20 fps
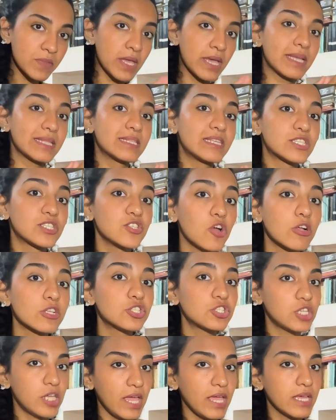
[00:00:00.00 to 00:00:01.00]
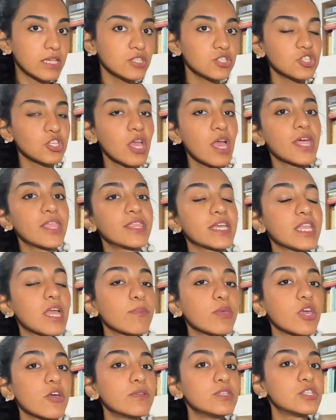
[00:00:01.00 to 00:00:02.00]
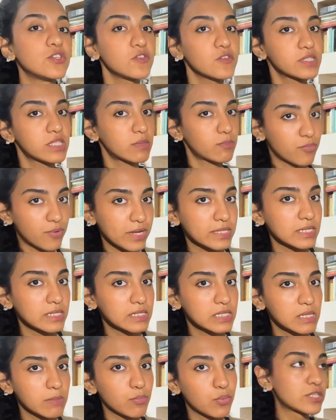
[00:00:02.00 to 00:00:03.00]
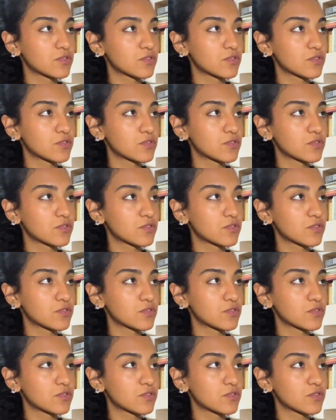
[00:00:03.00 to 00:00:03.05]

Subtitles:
it does not change, then I'm going to use the present simple.